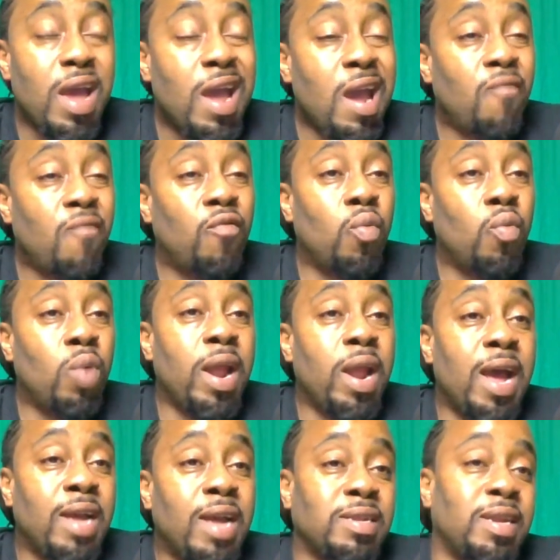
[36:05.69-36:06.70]
Everyone
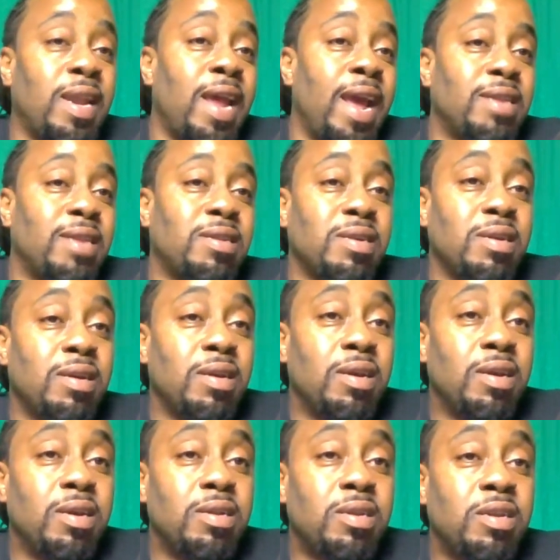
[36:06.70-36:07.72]
has an answer
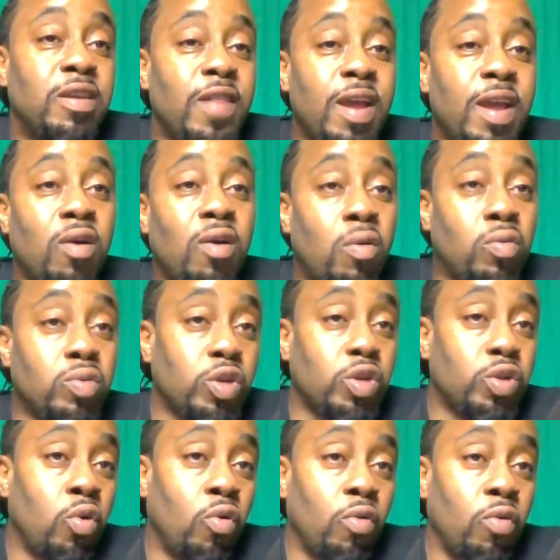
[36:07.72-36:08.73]
to their own
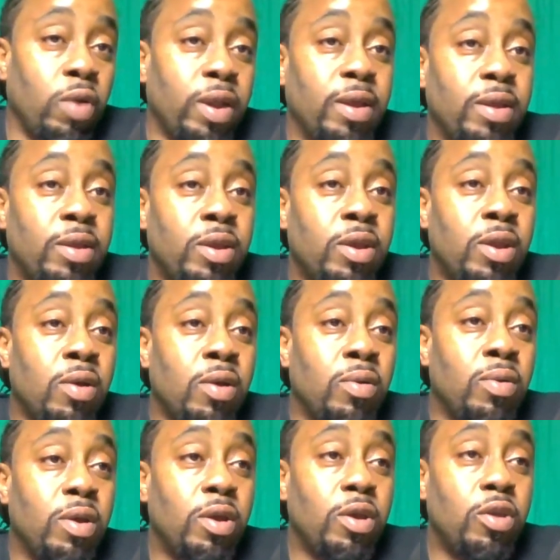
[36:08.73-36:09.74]
story. You know,
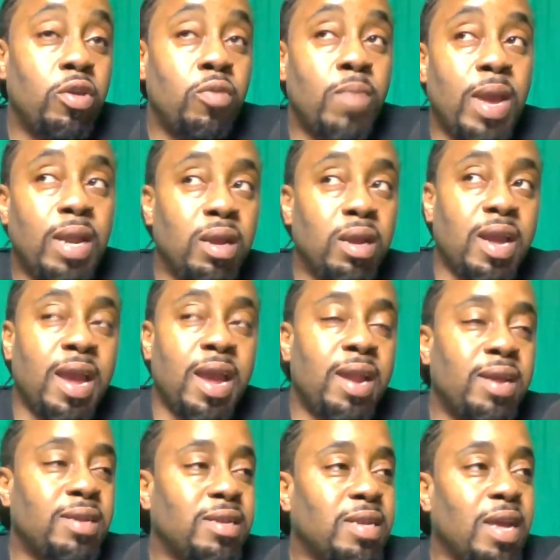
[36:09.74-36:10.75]
you may look at it
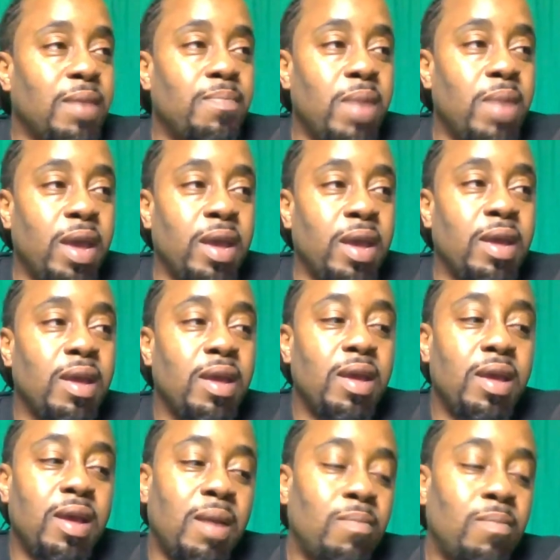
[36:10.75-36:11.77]
and say, man,
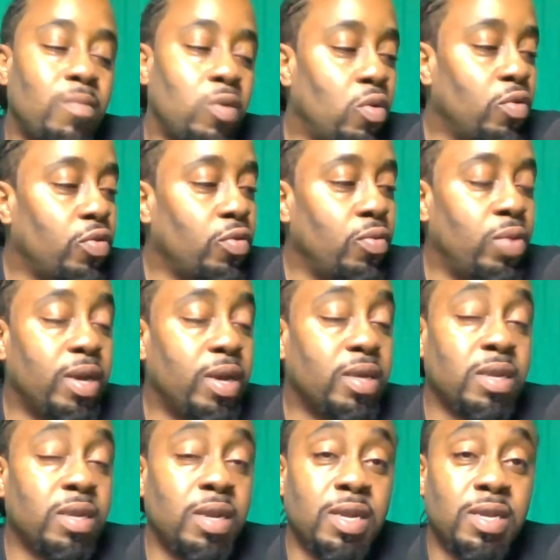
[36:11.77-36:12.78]
I'm going through this.
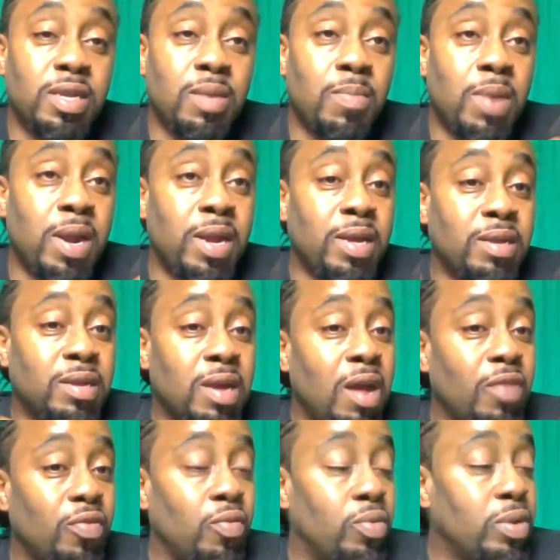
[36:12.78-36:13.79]
And then somebody has
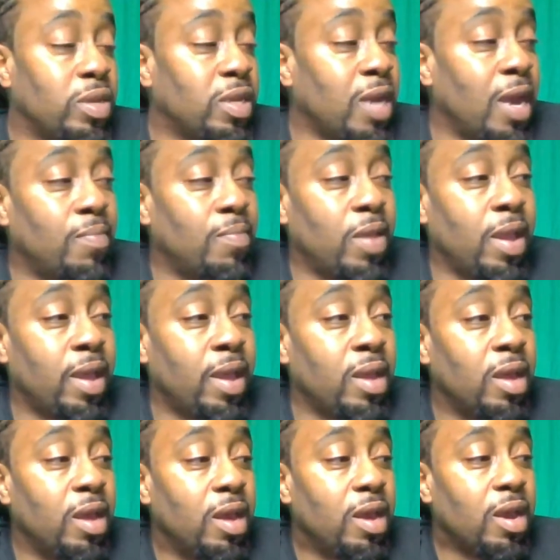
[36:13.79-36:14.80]
gone through the same thing,
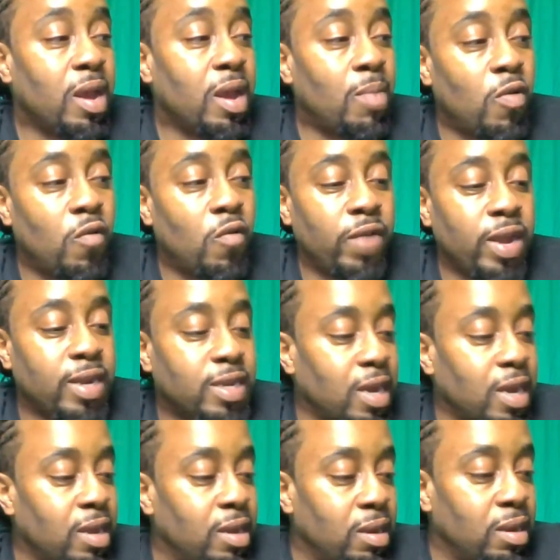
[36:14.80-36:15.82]
come over and tell
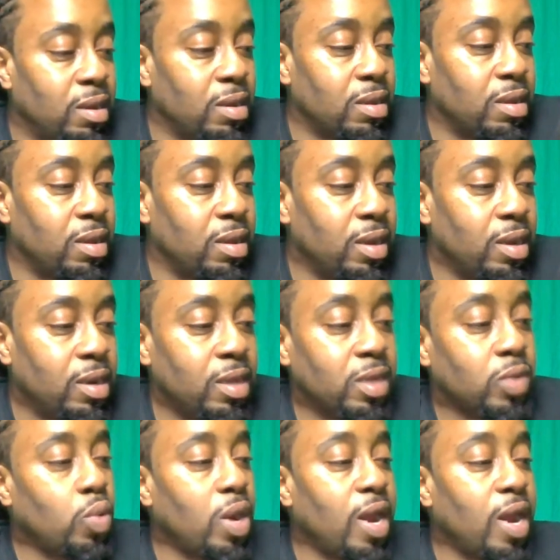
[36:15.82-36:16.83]
you, look, this is
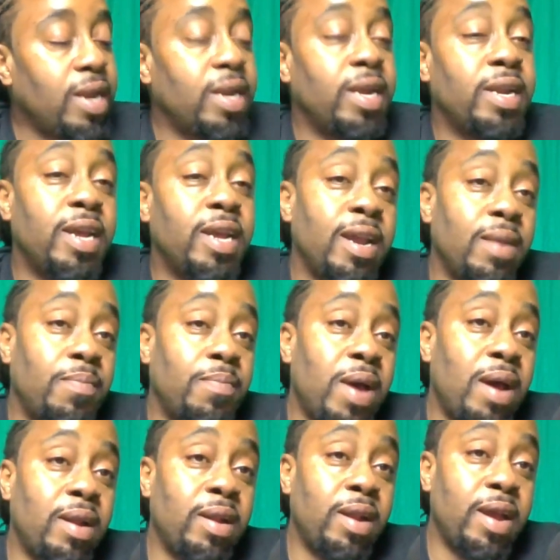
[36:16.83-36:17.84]
what I did to get up
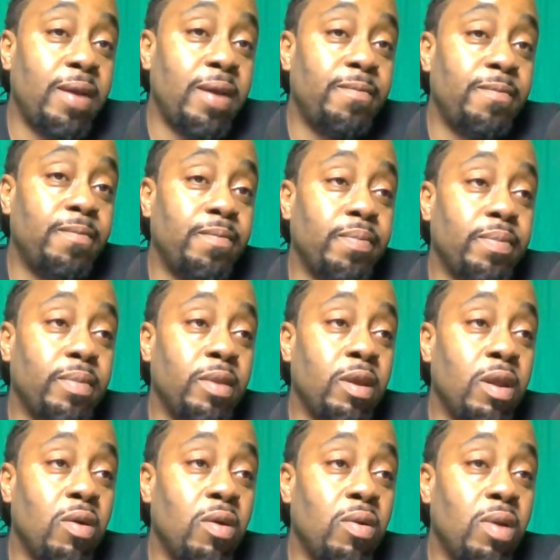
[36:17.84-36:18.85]
out of that. You
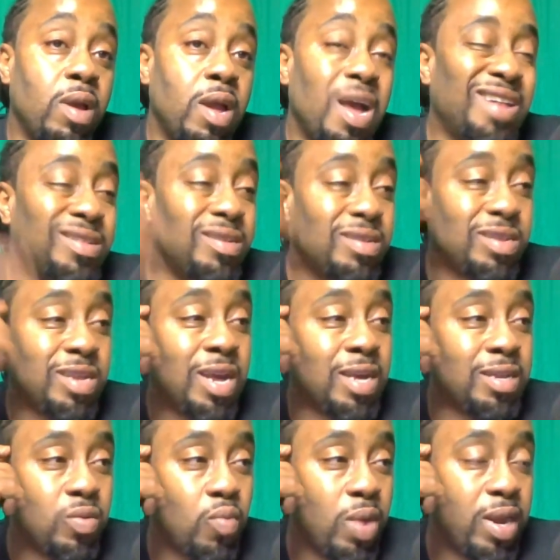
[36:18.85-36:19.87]
know, I just
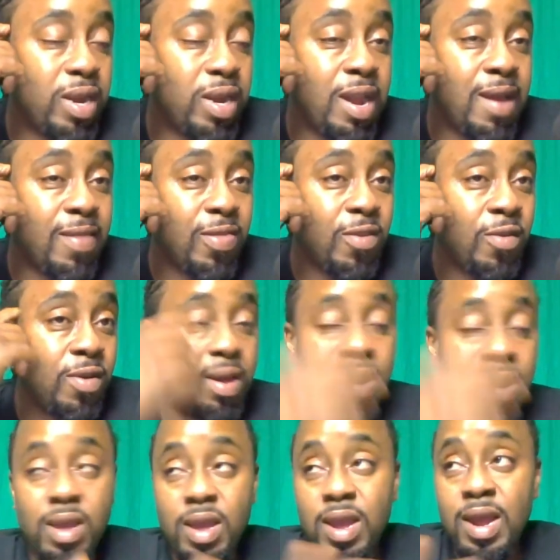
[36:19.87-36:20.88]
changed the way that I thought
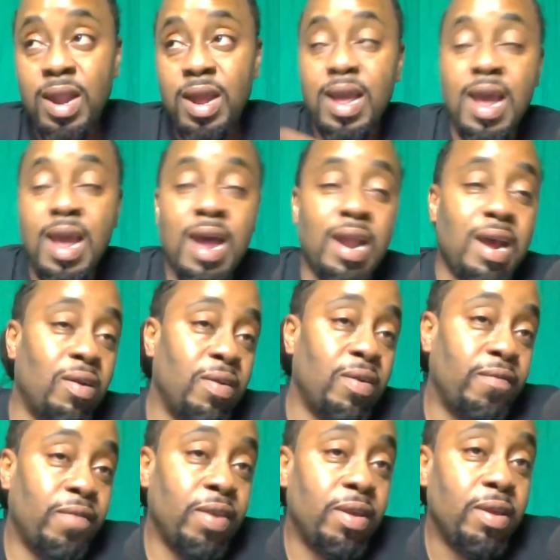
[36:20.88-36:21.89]
and I got out of
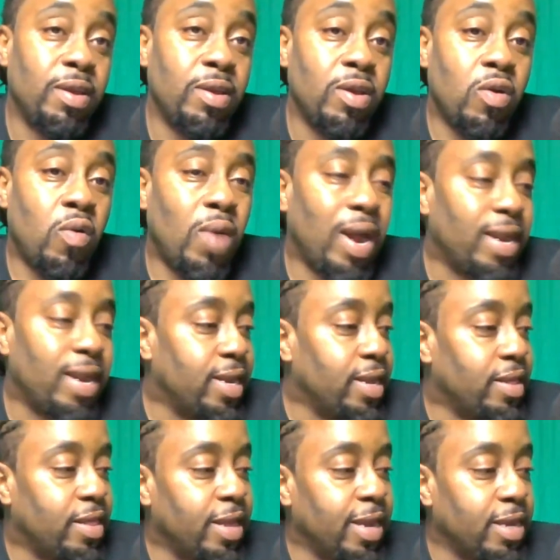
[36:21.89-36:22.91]
it. Or I did
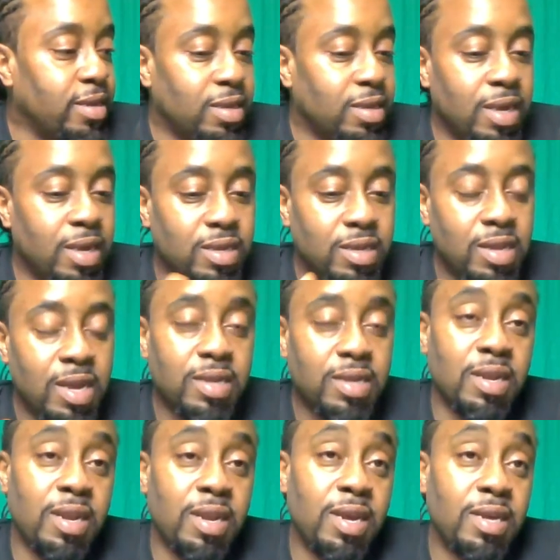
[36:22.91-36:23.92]
this,
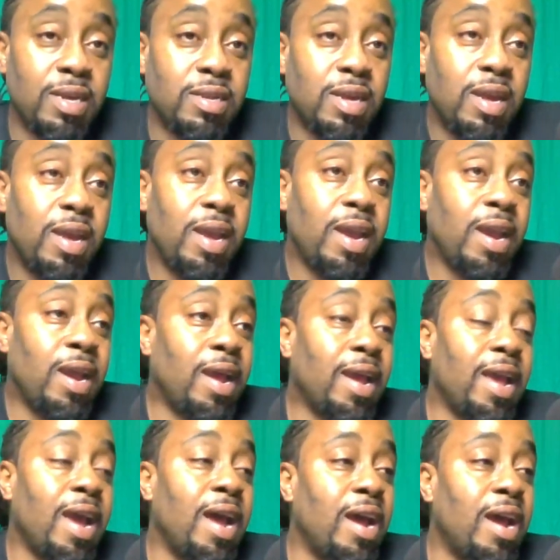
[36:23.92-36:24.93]
and this, and I
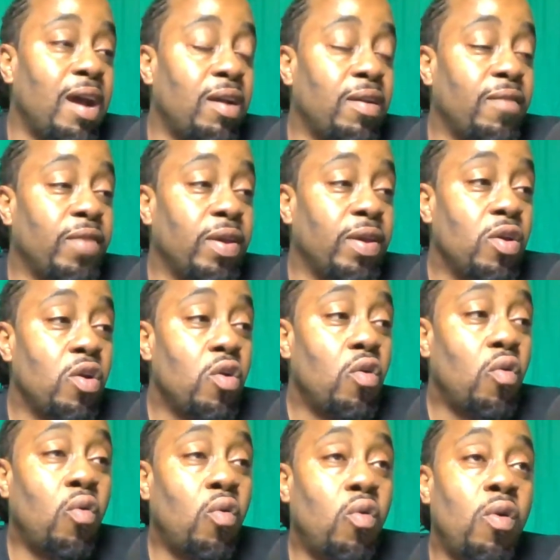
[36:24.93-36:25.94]
got out of it.
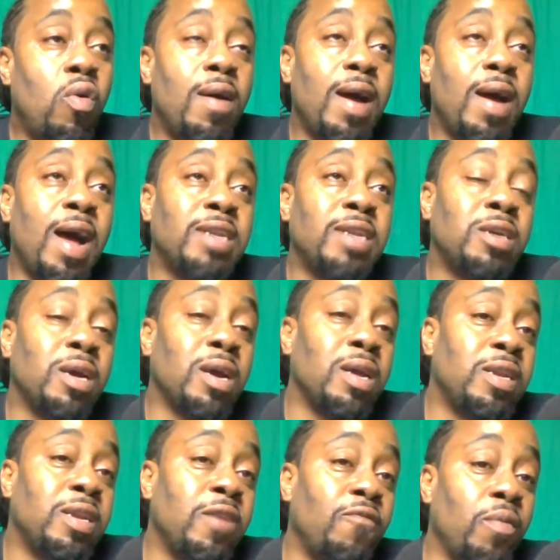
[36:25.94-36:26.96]
Or I took a
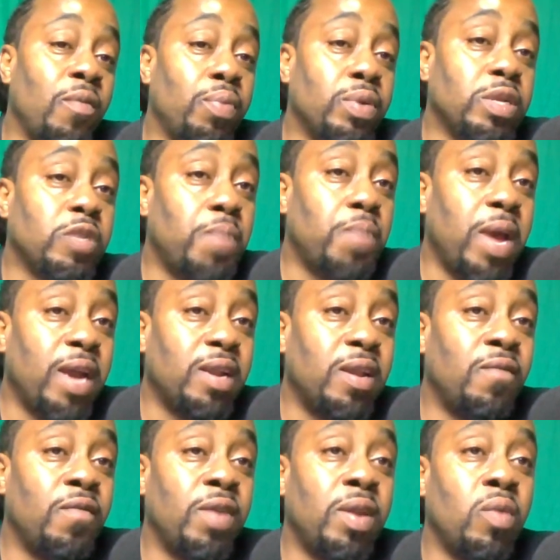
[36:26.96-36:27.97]
different
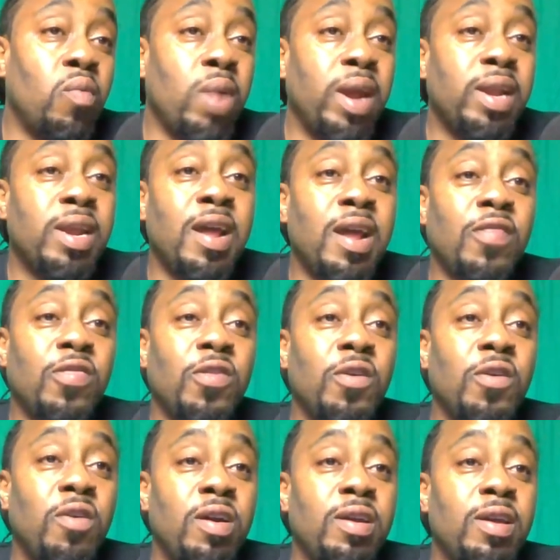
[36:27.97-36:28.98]
perspective in the way that I
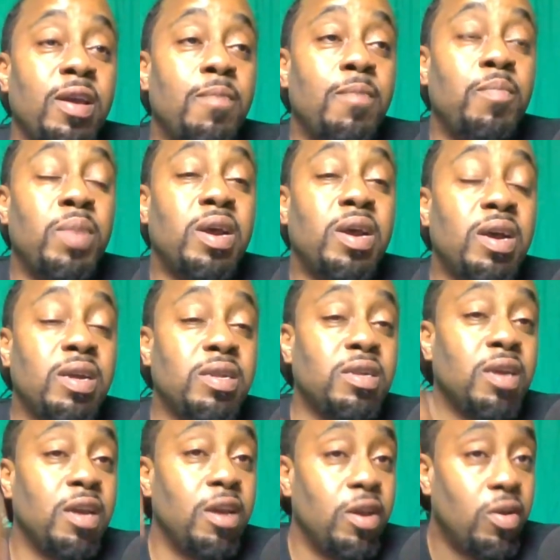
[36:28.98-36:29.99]
thought, because
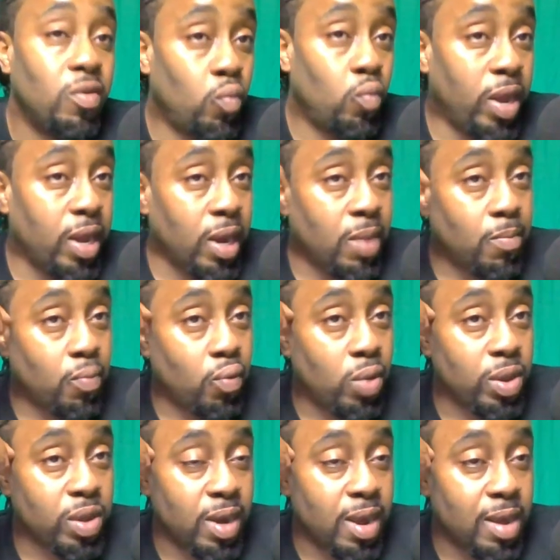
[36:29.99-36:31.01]
we can
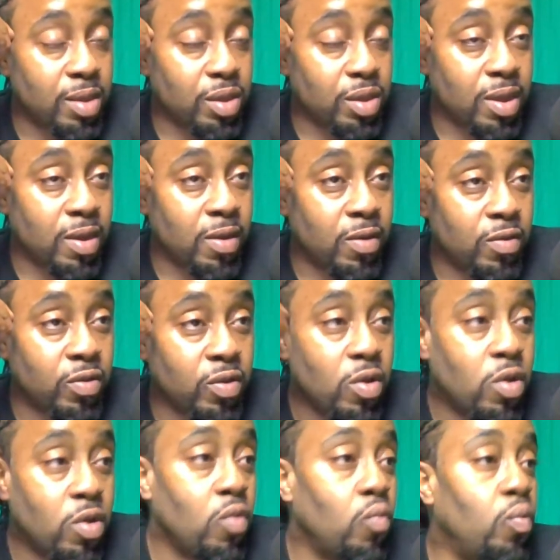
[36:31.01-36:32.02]
imprison ourselves,
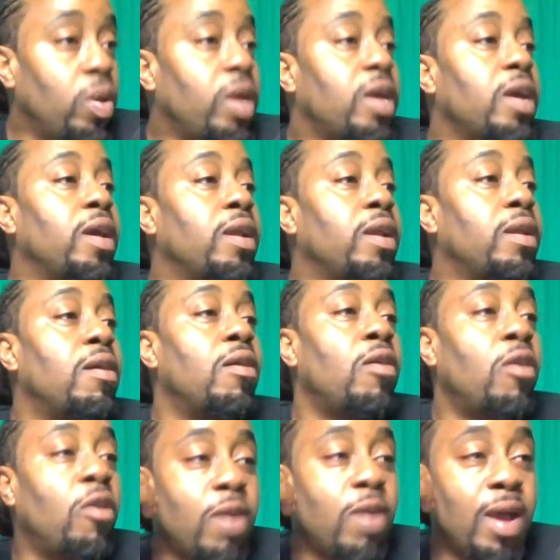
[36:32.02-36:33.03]
we can
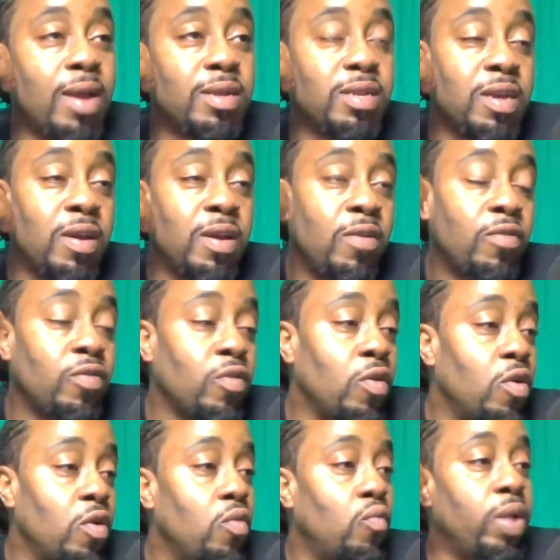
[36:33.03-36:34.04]
hurt ourselves,
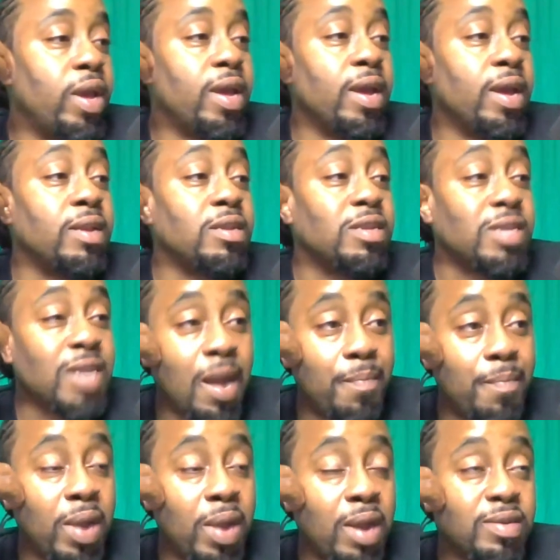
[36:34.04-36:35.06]
we can stop
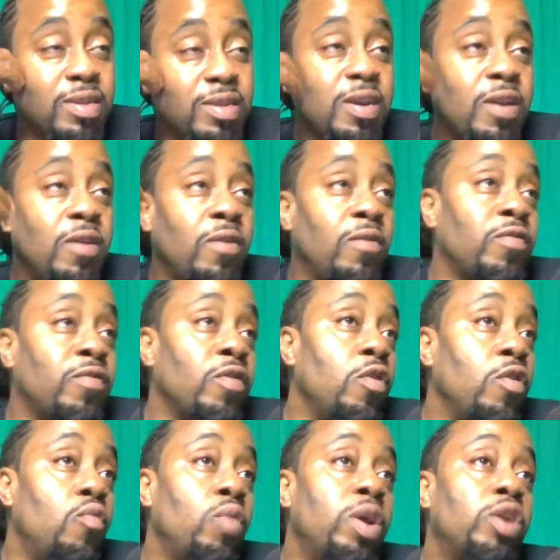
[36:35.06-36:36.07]
ourselves,
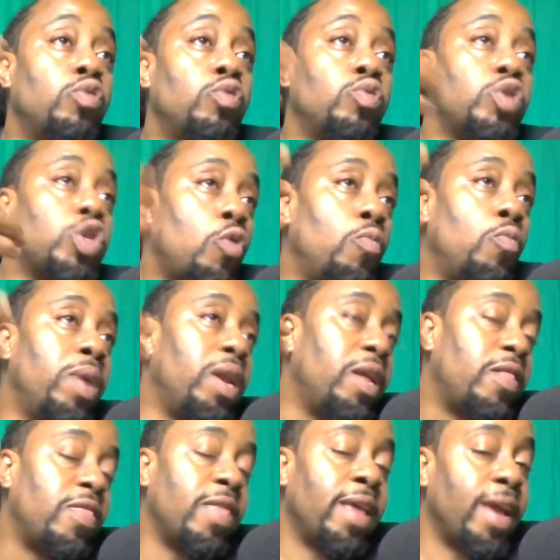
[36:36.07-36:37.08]
we can do so
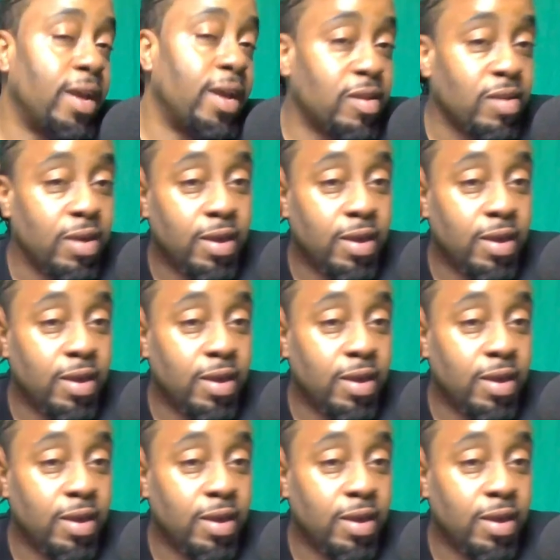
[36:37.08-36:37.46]
many things